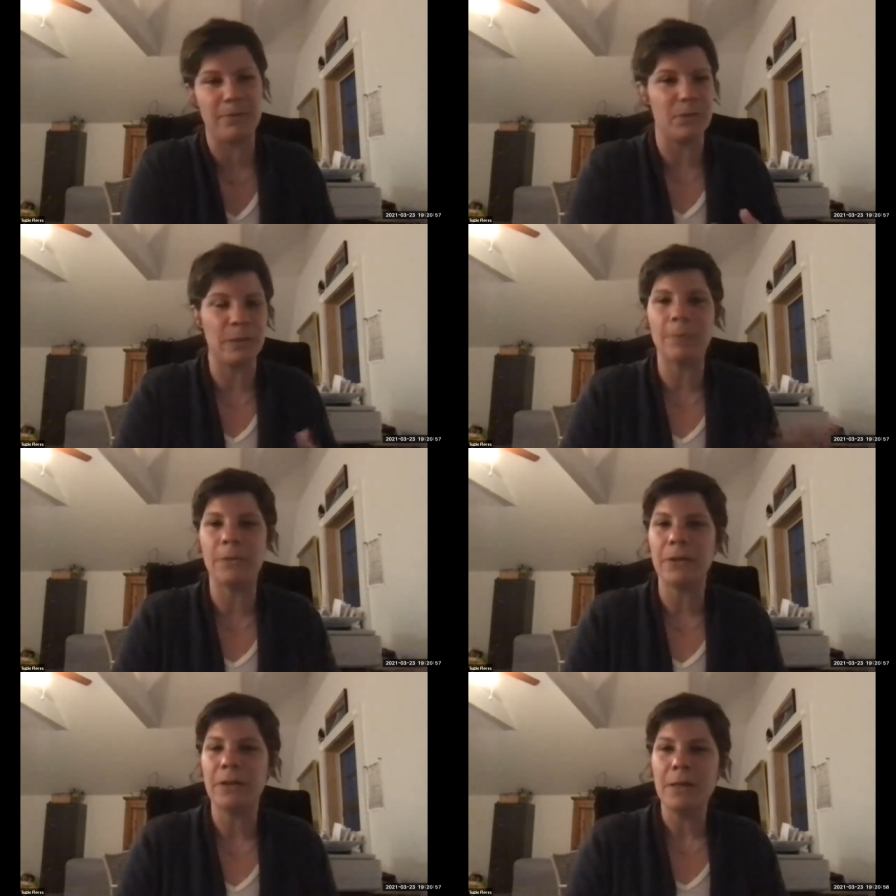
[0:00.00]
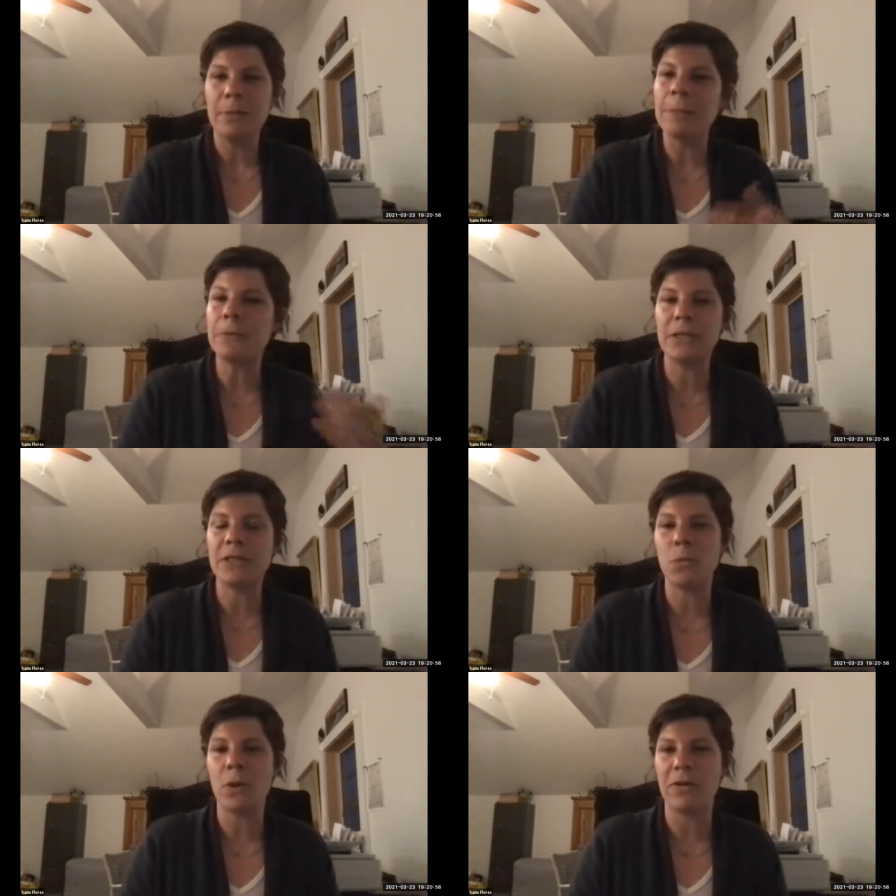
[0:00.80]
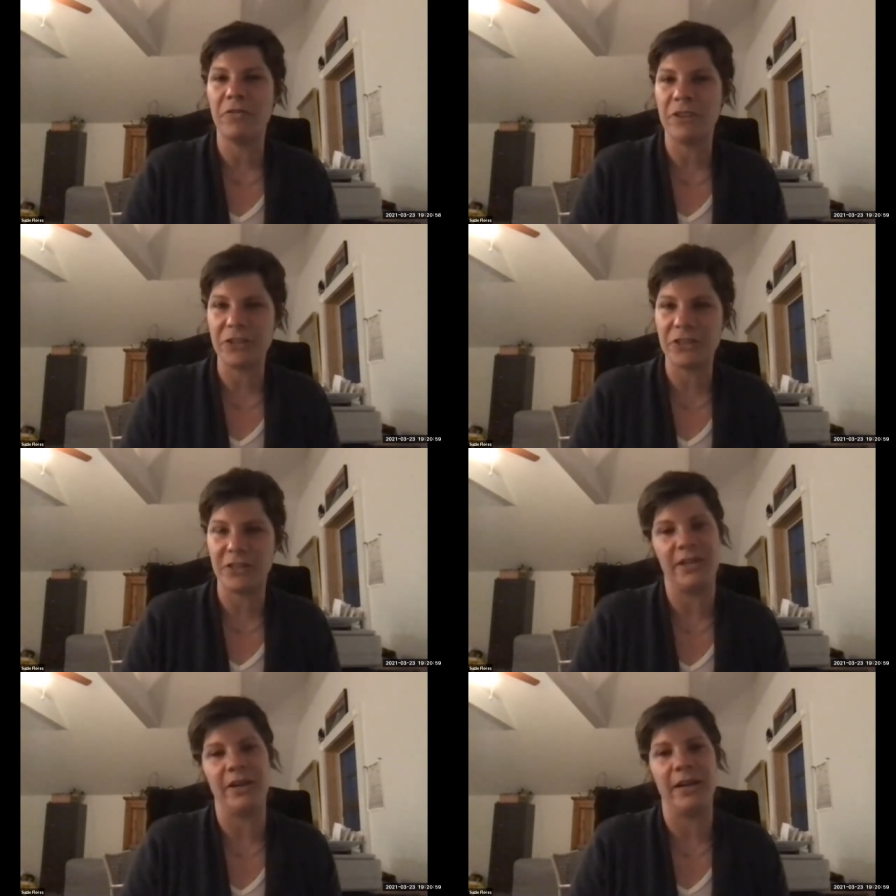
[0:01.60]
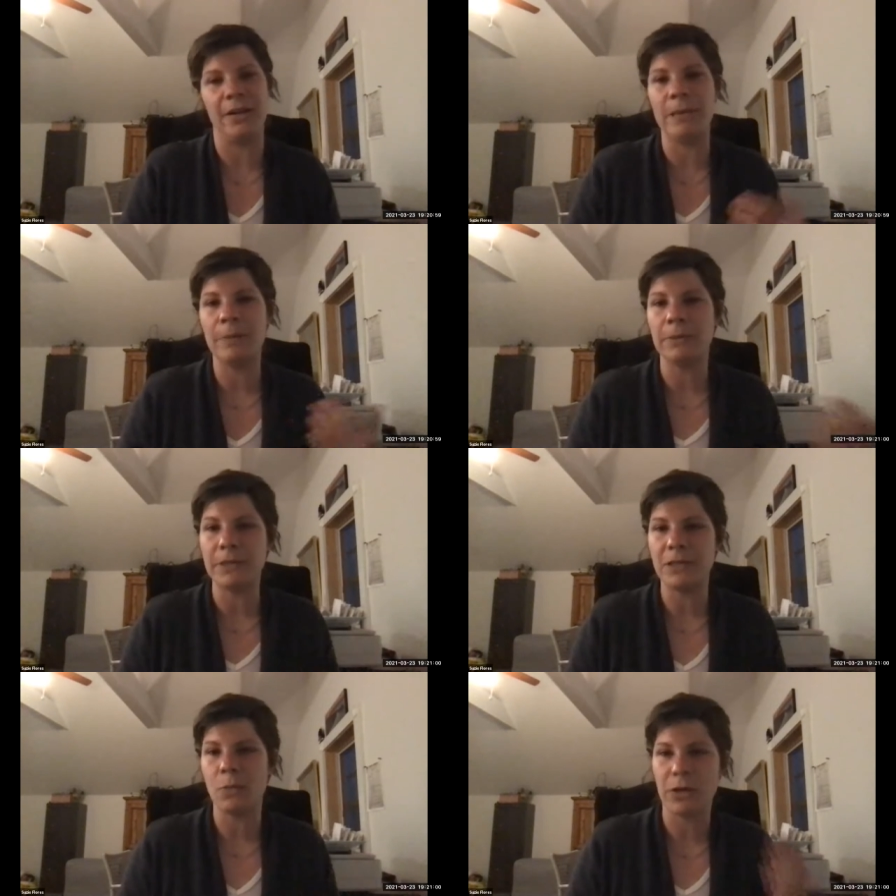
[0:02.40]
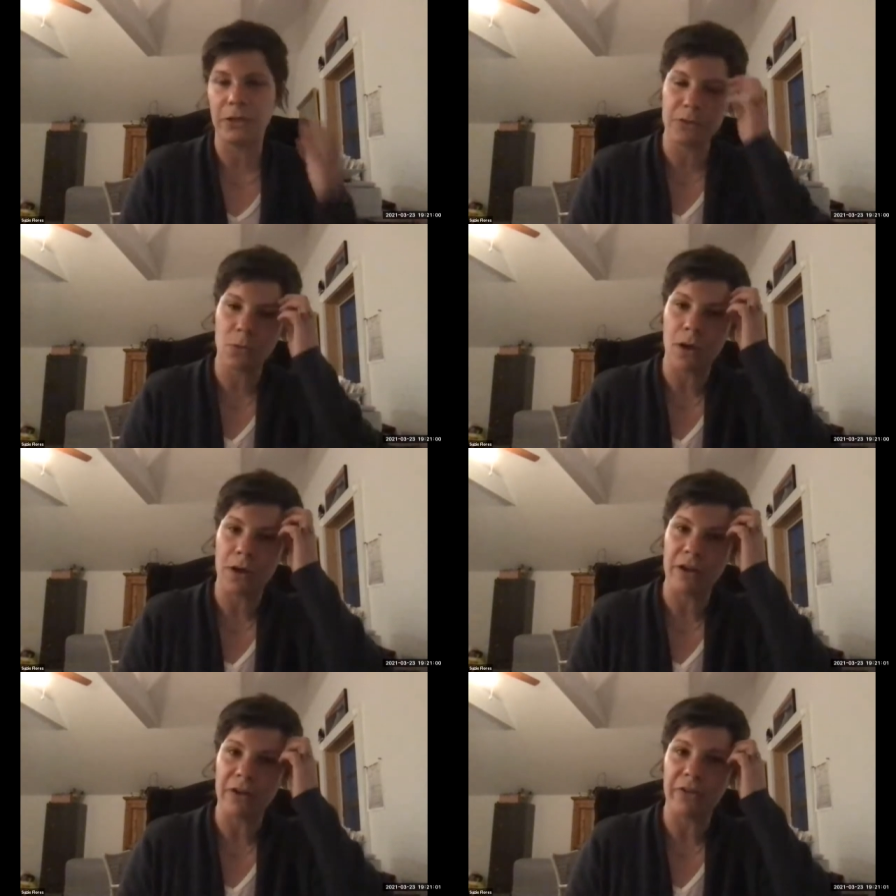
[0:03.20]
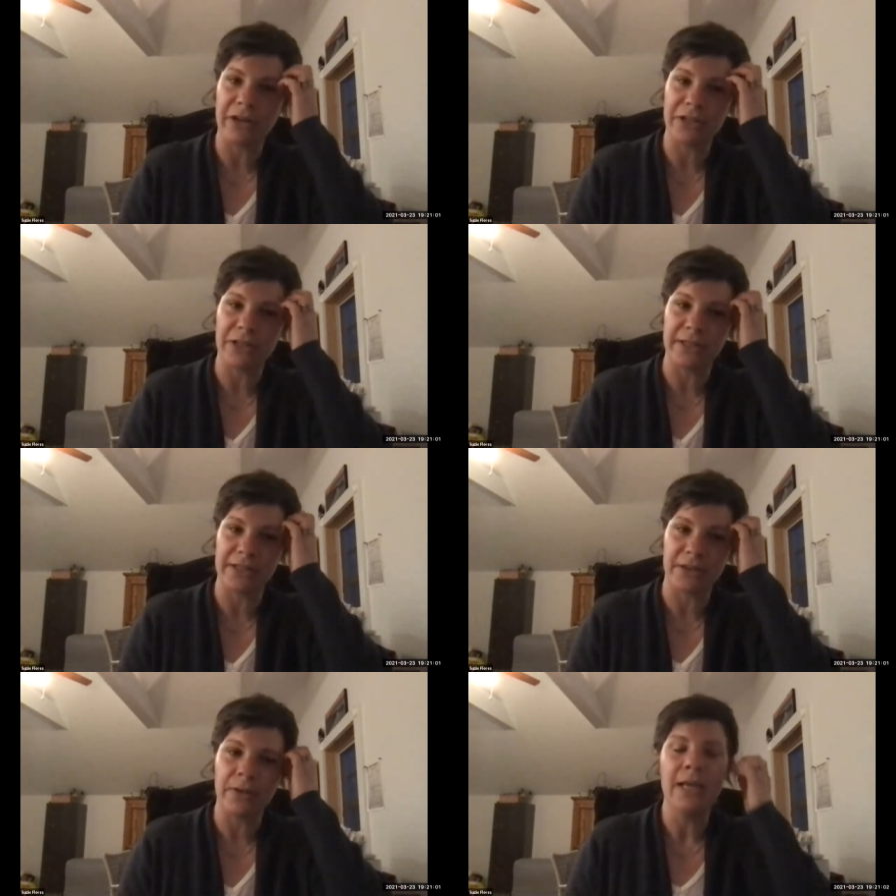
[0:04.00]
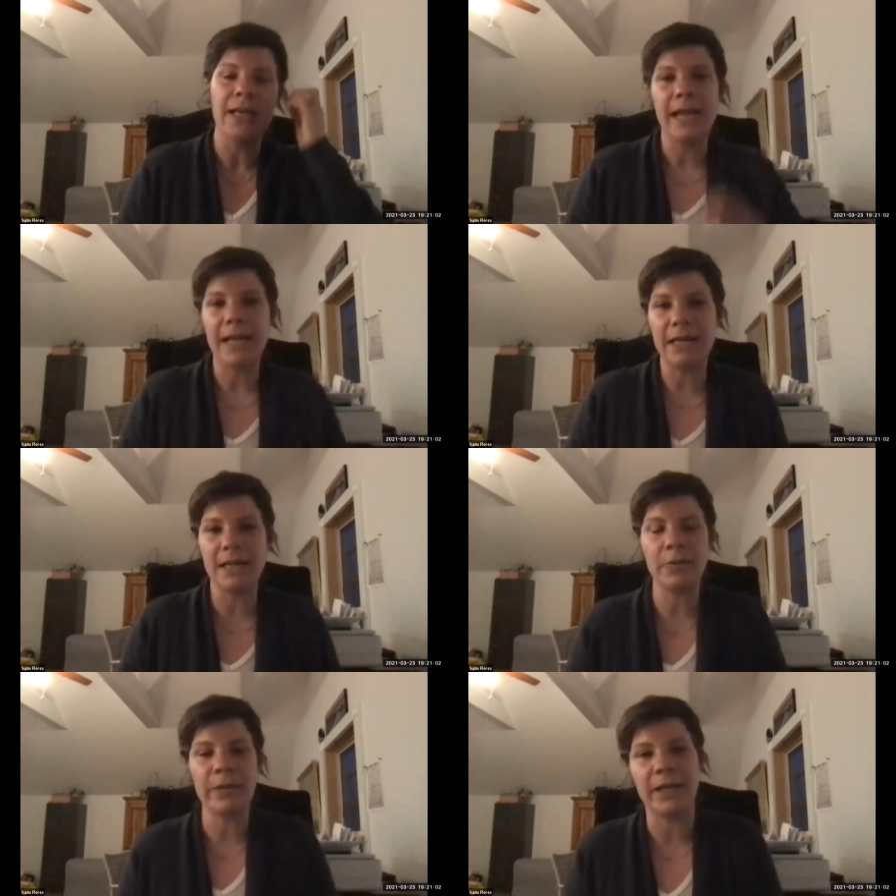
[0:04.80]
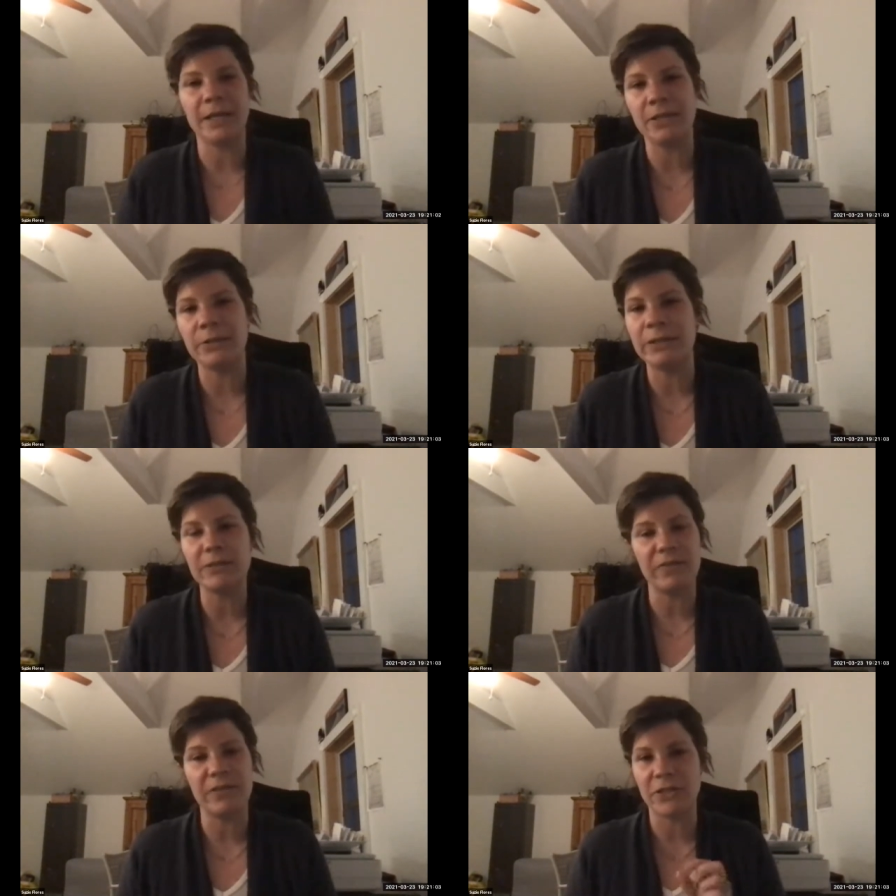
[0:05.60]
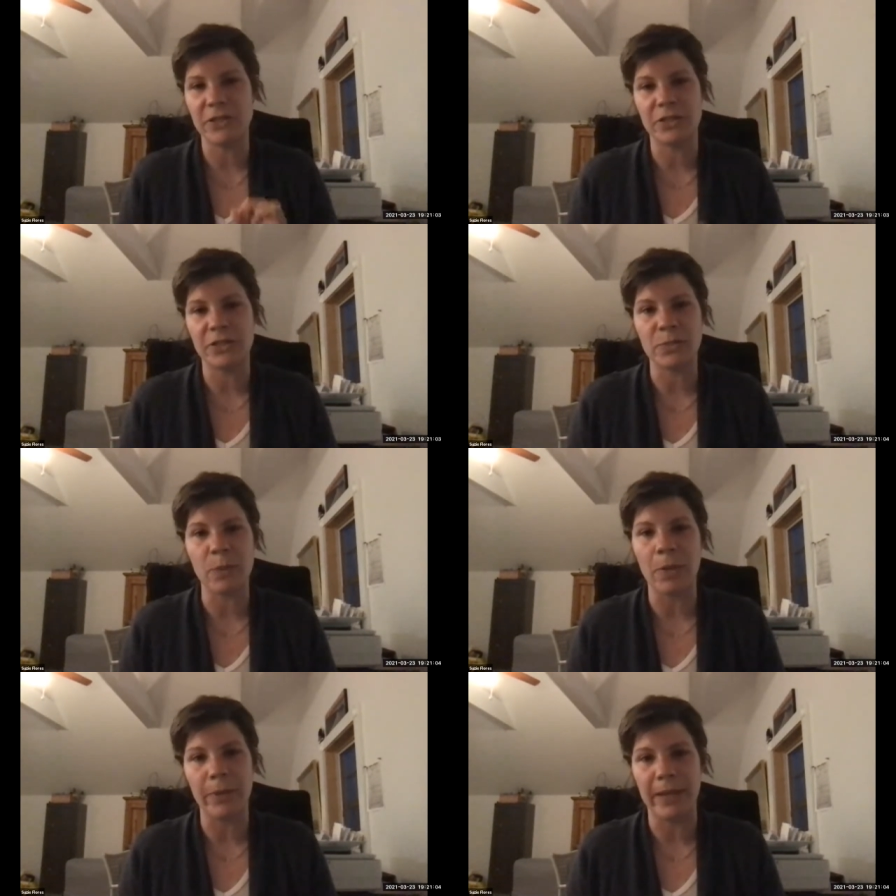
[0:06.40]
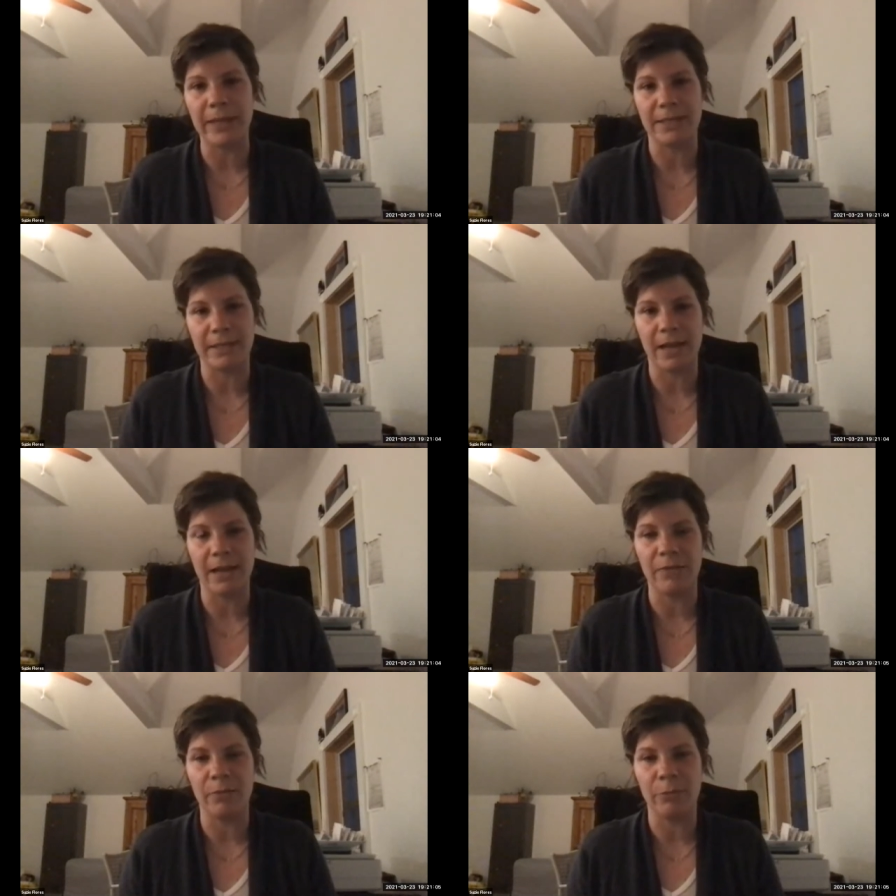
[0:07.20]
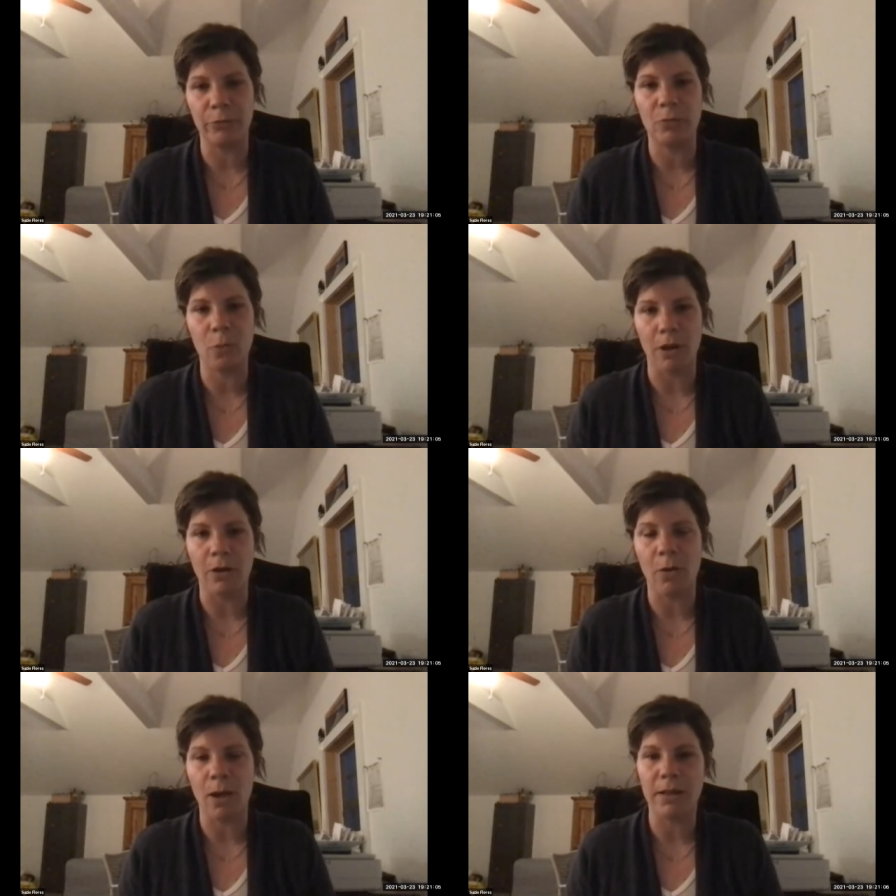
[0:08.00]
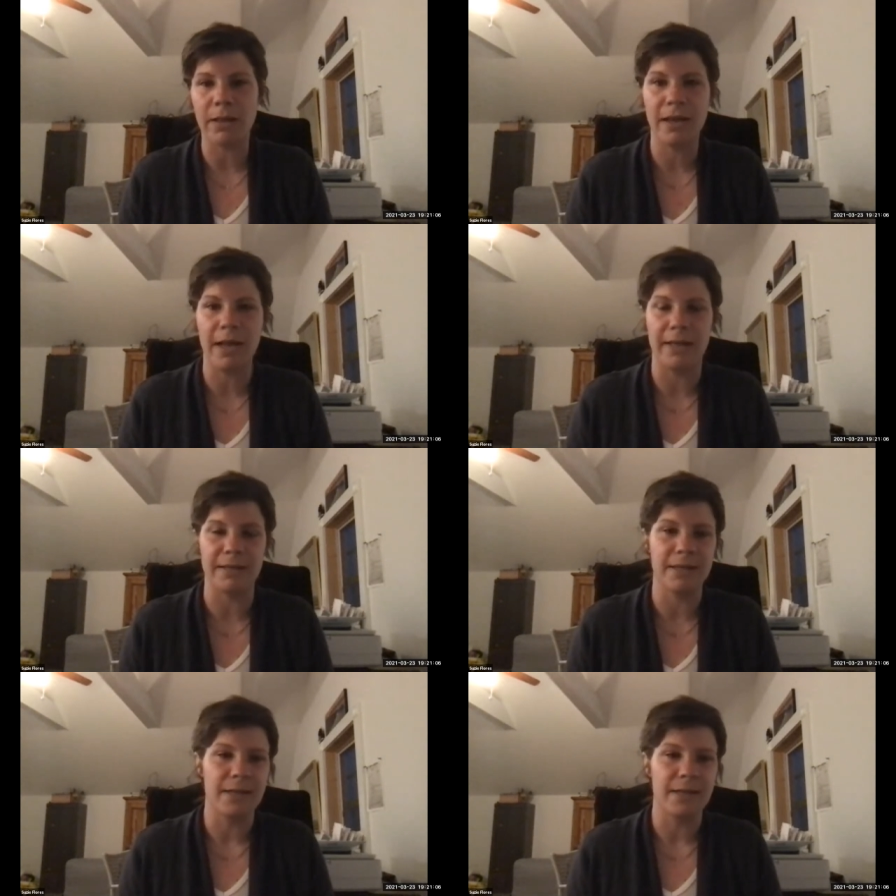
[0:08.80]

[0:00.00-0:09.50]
So people people need to want to fish in this area and people need to want to use the water recreationally. So anything we can do, even if it's just a small bit to kind of improve the water quality and